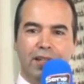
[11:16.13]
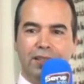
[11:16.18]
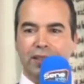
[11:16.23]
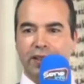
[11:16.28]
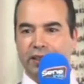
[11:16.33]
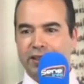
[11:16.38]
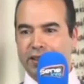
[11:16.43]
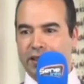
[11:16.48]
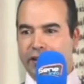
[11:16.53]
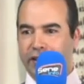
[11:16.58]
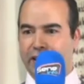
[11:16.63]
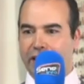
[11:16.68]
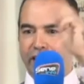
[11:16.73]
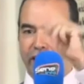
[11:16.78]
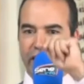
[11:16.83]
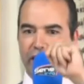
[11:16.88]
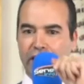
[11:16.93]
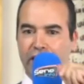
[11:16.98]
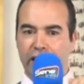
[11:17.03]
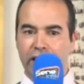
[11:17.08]
La tansa
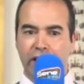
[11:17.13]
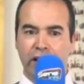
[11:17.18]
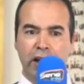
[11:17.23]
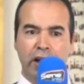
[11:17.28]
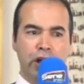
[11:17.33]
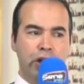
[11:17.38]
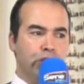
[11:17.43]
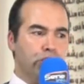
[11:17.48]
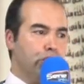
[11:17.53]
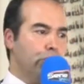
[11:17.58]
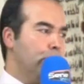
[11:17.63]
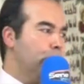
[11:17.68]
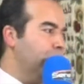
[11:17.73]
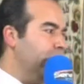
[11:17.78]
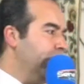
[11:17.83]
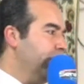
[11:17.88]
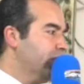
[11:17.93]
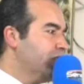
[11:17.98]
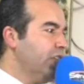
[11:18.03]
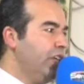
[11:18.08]
dhikrillah. So
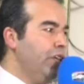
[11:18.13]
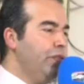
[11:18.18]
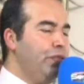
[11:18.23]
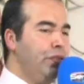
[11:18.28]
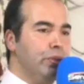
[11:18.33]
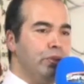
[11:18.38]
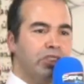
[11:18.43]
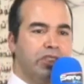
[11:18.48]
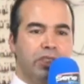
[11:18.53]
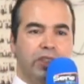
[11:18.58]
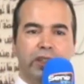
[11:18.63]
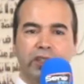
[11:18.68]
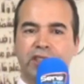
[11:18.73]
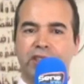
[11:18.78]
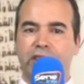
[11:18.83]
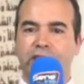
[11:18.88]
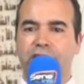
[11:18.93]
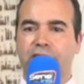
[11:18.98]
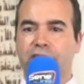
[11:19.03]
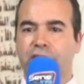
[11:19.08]
please, if you see
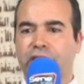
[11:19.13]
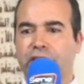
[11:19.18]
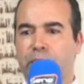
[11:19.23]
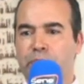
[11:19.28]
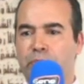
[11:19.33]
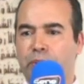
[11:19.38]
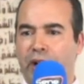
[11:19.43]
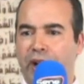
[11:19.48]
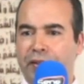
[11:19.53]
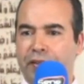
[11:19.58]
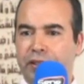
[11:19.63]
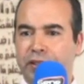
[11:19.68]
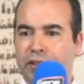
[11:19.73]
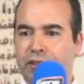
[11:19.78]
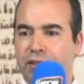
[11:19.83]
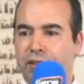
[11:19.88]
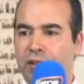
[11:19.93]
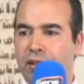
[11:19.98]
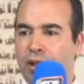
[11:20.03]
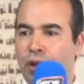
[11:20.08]
sisters and
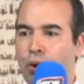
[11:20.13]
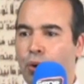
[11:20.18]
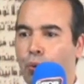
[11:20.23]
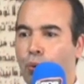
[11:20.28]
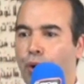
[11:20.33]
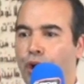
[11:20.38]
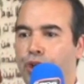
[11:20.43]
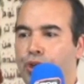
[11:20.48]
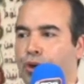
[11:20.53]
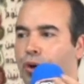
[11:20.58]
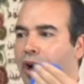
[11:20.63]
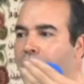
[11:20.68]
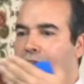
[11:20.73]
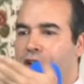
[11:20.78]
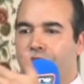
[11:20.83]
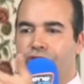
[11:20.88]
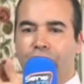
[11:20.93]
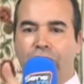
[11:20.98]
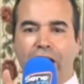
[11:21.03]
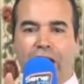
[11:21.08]
brothers, when you
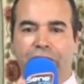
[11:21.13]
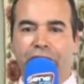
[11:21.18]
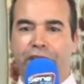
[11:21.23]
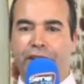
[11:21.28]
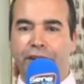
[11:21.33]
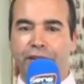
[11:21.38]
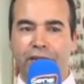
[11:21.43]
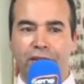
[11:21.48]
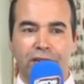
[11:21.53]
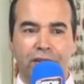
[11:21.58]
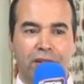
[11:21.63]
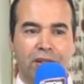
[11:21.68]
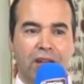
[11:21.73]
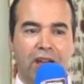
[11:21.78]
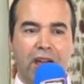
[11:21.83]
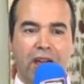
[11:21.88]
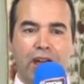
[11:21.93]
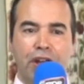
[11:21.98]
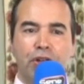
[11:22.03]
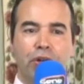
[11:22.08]
are driving
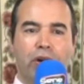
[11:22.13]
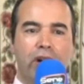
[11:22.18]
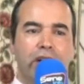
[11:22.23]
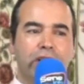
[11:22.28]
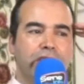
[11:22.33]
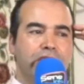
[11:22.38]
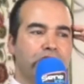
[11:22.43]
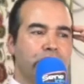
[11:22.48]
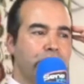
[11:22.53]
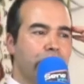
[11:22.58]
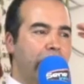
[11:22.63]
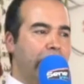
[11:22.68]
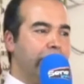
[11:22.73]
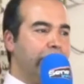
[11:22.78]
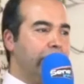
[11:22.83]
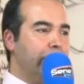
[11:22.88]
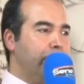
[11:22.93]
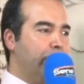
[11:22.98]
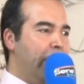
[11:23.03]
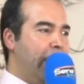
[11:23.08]
and you are
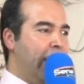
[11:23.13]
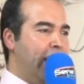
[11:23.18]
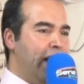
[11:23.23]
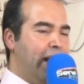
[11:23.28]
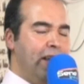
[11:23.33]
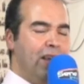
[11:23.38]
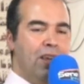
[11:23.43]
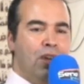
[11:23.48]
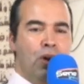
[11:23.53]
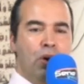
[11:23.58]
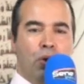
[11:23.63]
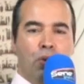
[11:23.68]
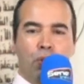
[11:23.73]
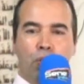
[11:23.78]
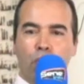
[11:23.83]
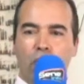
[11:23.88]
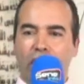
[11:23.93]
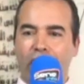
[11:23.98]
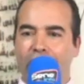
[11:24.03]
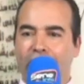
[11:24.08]
distracted by
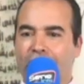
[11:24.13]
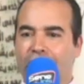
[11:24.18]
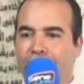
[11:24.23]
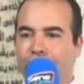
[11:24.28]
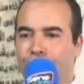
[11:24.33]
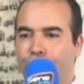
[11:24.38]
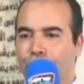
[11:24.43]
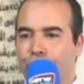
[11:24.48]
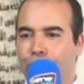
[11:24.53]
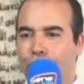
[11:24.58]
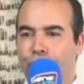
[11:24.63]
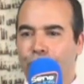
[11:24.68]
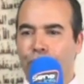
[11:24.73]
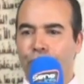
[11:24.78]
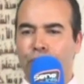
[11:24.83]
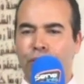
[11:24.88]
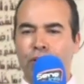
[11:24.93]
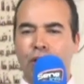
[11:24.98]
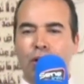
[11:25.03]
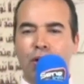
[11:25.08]
what I have to
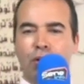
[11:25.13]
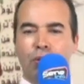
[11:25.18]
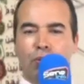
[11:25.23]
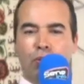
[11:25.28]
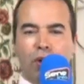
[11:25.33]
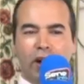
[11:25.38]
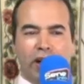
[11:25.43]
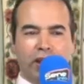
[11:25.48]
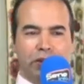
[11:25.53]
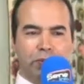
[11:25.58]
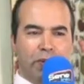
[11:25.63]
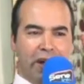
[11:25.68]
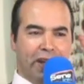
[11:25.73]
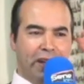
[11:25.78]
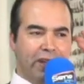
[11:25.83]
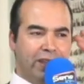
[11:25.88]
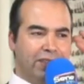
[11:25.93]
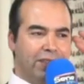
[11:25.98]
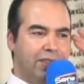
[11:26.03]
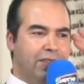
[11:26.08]
do, what is my
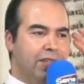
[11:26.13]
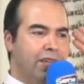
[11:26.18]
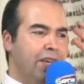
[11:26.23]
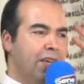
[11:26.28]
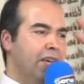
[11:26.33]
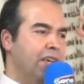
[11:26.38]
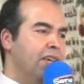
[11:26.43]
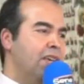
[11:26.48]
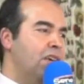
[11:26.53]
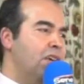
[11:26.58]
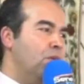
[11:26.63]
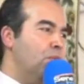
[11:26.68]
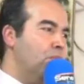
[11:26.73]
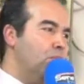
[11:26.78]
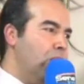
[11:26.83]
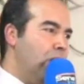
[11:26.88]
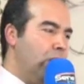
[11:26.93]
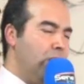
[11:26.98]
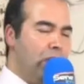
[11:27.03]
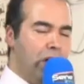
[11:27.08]
next thing,
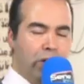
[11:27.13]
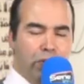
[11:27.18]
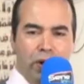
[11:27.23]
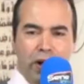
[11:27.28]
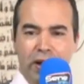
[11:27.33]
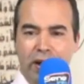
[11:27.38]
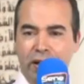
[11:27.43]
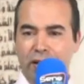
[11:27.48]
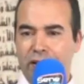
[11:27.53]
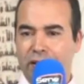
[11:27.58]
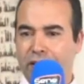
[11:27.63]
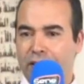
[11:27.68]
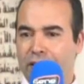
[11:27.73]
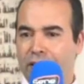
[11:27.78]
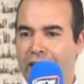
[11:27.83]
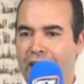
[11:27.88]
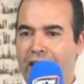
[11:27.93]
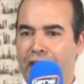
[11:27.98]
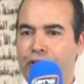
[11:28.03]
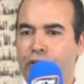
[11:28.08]
wah, wah, wah,
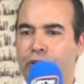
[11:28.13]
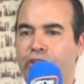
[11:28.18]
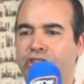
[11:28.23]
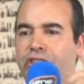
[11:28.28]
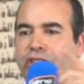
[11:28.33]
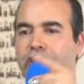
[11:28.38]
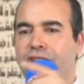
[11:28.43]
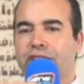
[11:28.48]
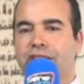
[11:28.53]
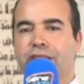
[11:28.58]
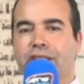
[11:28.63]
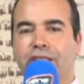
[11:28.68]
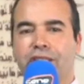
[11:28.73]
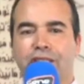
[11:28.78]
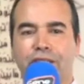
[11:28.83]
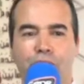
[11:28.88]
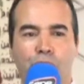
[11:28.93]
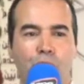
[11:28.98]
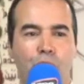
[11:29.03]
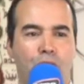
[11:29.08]
and you see a
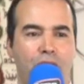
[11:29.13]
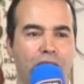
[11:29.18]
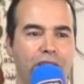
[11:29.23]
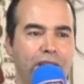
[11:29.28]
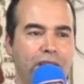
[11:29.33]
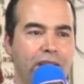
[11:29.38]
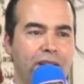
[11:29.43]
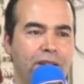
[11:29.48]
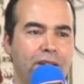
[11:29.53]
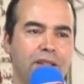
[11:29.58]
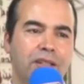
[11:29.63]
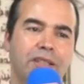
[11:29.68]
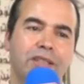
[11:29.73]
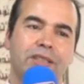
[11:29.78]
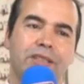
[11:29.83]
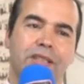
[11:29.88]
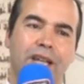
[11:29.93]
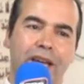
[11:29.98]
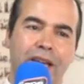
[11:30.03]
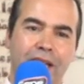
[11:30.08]
sister walking,
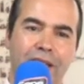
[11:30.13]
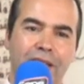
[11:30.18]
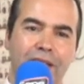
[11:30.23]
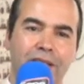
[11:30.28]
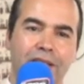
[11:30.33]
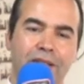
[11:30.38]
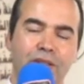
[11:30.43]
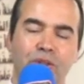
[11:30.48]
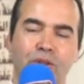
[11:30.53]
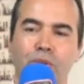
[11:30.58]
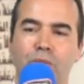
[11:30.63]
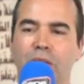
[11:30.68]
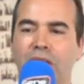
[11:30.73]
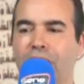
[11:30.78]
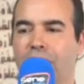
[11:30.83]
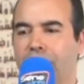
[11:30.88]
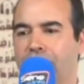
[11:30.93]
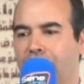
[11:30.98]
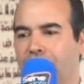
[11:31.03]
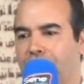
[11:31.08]
say,
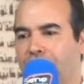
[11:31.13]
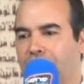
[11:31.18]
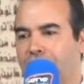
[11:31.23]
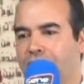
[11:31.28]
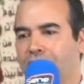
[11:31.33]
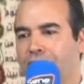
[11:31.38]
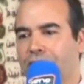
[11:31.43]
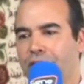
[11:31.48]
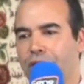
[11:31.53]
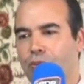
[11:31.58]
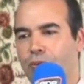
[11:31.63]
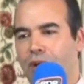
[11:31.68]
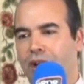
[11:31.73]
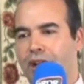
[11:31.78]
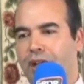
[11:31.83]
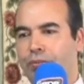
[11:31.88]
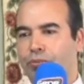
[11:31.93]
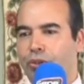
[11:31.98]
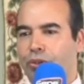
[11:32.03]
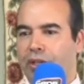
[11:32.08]
Subhanallah,
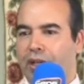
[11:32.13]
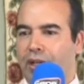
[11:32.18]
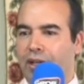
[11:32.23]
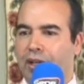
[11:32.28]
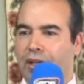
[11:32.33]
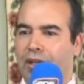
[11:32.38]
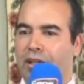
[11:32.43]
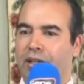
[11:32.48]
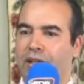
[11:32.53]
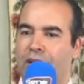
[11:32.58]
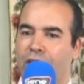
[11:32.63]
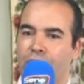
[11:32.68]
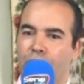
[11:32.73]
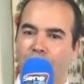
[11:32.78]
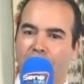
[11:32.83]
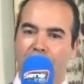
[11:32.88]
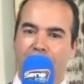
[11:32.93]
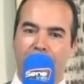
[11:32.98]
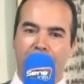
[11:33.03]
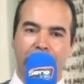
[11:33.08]
walhamdulillah,
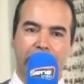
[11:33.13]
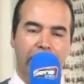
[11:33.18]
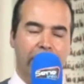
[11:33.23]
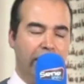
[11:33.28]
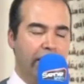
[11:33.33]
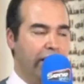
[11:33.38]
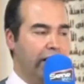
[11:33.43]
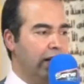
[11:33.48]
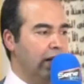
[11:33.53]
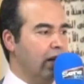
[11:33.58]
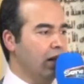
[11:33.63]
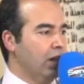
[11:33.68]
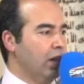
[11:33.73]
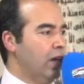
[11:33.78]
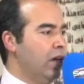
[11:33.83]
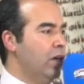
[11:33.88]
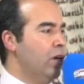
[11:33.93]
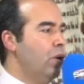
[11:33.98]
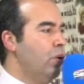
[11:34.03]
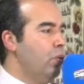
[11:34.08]
wa la ilaha
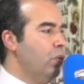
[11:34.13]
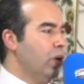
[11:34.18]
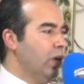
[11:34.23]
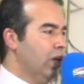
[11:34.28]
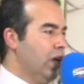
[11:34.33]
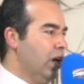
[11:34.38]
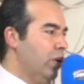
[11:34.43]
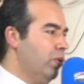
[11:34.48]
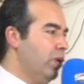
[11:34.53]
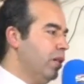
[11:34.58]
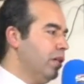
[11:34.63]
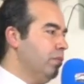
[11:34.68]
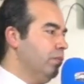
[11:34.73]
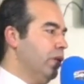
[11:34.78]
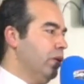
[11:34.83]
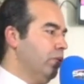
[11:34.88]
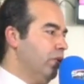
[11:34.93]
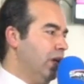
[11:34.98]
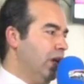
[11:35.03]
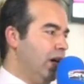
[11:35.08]
illallah, wallahu
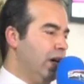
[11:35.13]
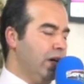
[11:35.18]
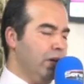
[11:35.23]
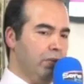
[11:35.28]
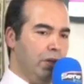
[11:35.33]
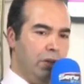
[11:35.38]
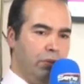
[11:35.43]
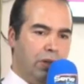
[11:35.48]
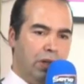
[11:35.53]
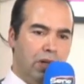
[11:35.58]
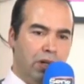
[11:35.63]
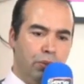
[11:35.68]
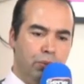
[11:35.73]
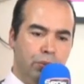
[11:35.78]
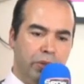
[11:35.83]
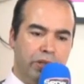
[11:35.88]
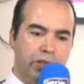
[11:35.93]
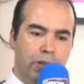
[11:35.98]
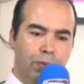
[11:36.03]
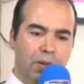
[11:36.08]
akbar, wa la hawla wa la
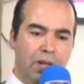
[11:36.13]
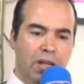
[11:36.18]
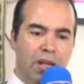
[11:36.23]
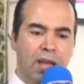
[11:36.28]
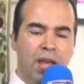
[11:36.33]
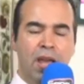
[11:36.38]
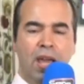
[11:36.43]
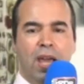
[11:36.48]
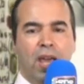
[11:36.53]
quwwata illa billah.